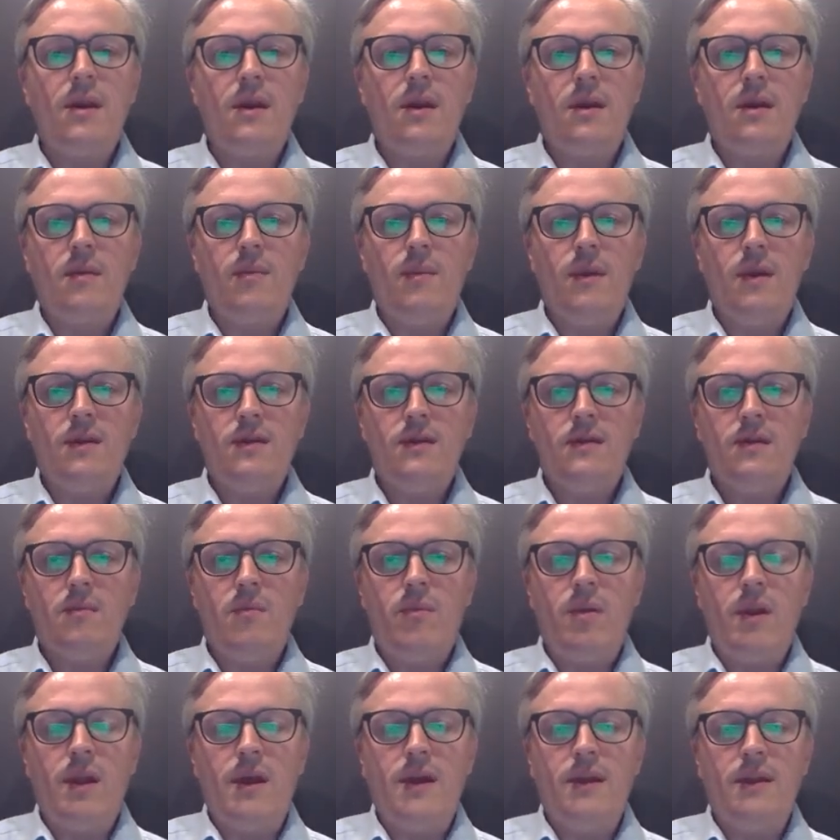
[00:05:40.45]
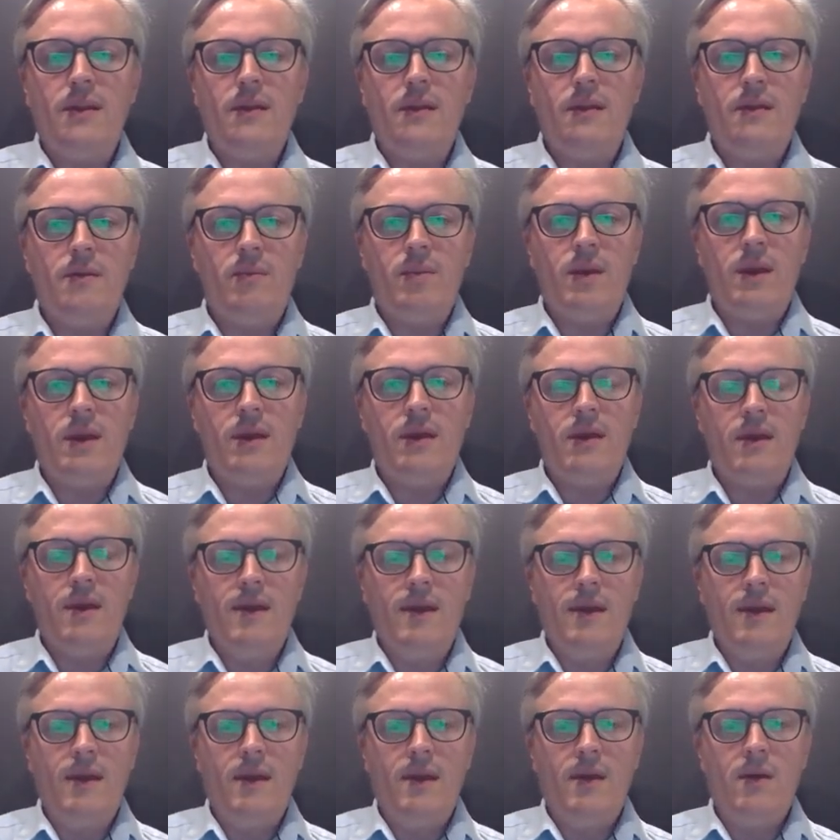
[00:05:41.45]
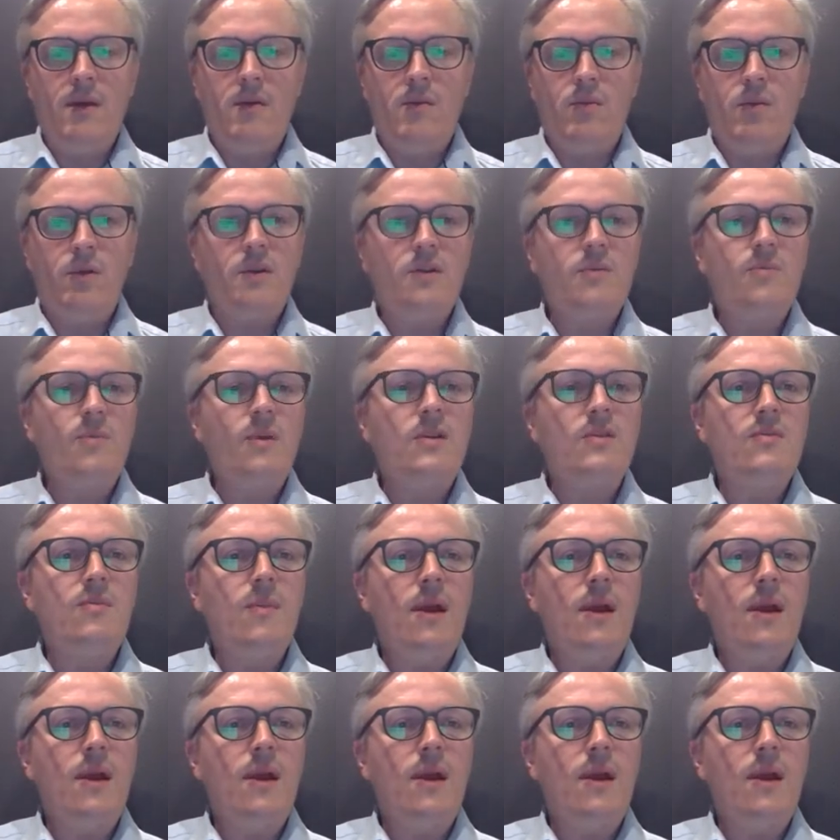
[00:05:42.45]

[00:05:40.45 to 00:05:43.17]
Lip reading: I can mention Planan, the big workspace